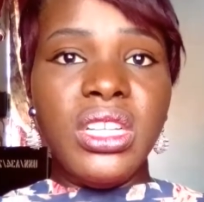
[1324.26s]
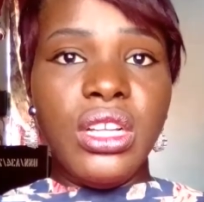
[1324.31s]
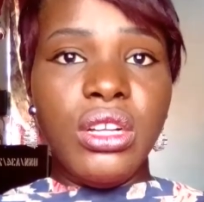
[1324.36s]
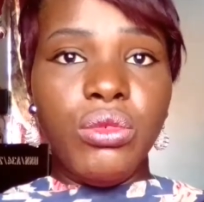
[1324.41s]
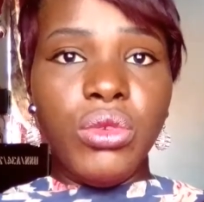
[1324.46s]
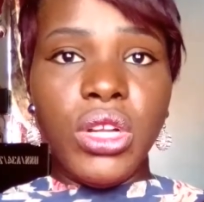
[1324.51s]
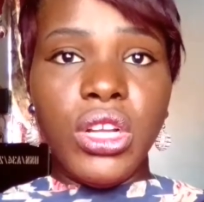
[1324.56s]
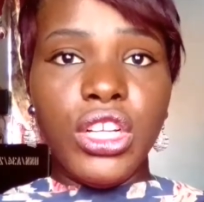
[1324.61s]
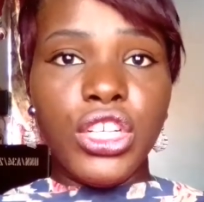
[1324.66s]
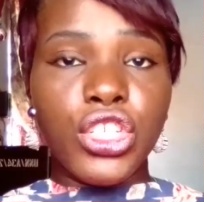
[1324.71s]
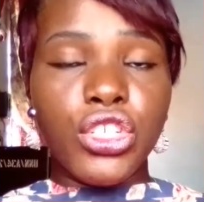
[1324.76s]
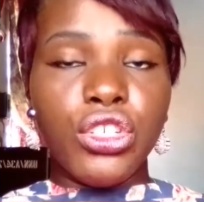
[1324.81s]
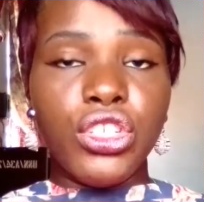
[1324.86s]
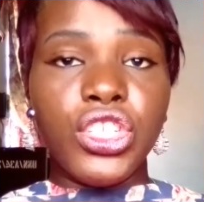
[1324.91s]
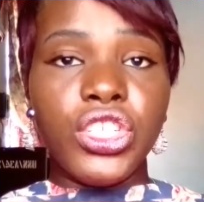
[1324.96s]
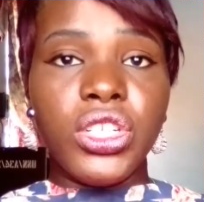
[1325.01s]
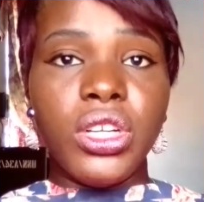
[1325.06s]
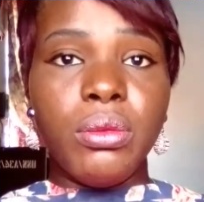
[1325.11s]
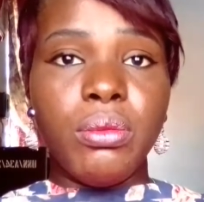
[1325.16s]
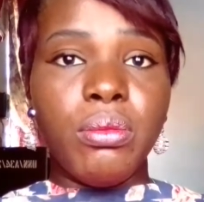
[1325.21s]
in a
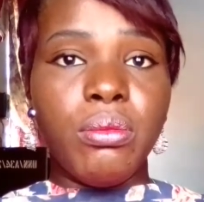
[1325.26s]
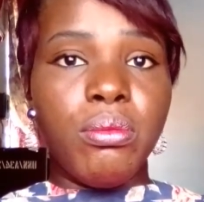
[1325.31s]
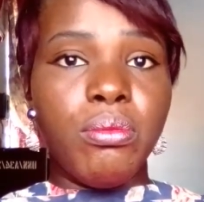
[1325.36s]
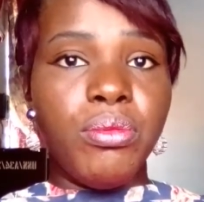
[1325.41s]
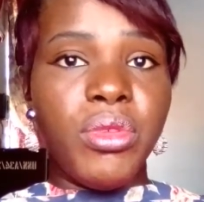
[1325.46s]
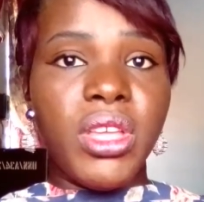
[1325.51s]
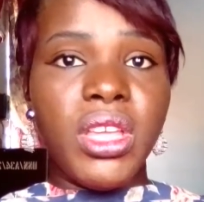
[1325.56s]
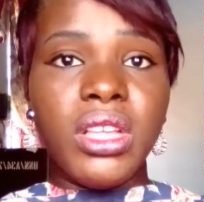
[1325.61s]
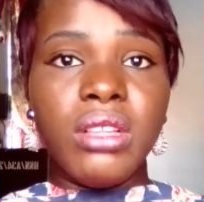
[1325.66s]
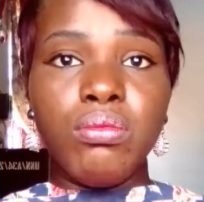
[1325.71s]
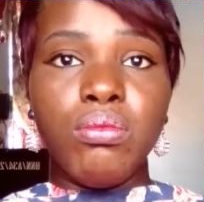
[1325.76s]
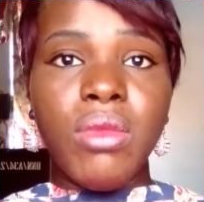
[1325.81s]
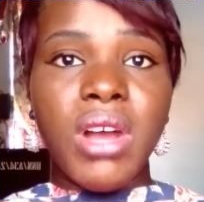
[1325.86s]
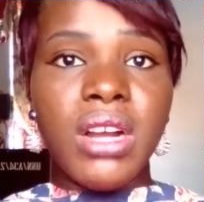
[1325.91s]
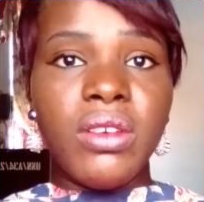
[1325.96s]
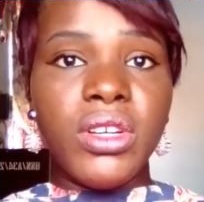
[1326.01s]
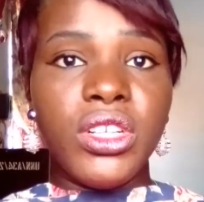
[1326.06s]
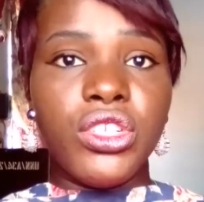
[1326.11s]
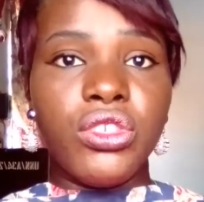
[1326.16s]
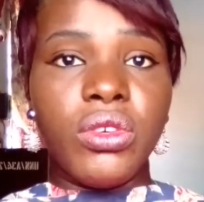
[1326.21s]
relationship, be it
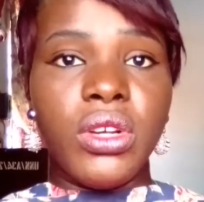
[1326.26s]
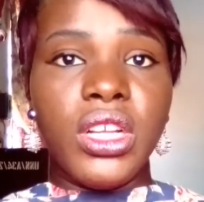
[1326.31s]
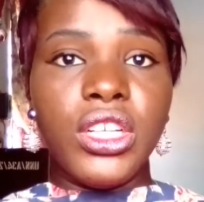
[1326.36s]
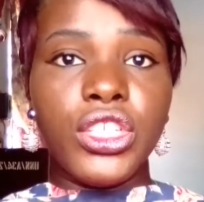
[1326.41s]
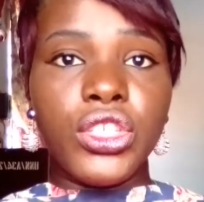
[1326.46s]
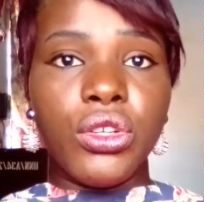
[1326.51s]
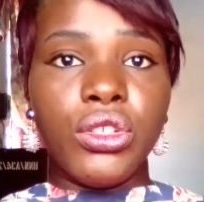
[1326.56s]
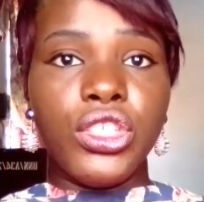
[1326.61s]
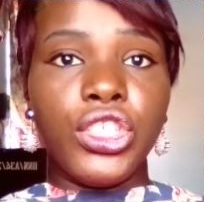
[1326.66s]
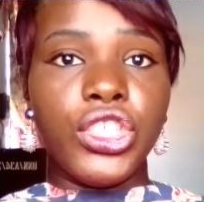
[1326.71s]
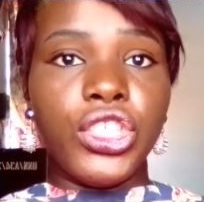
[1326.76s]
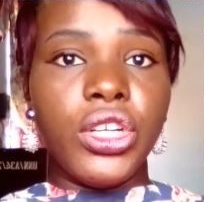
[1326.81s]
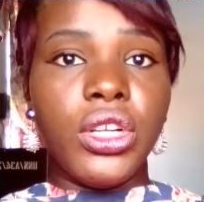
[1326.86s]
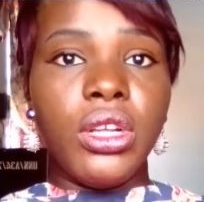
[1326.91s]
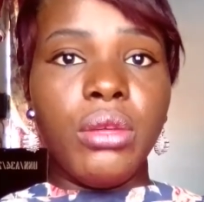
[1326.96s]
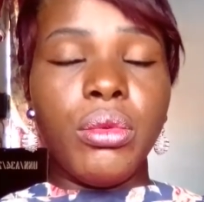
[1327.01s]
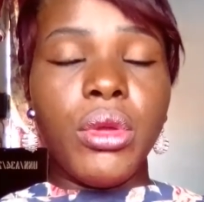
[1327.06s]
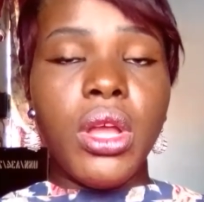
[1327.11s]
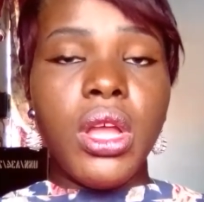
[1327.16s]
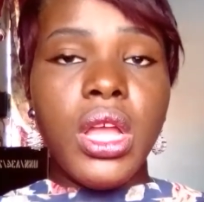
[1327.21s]
marriage
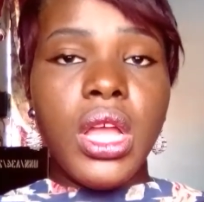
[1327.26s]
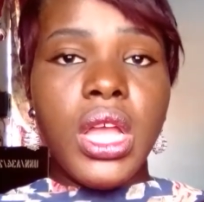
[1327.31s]
relationship.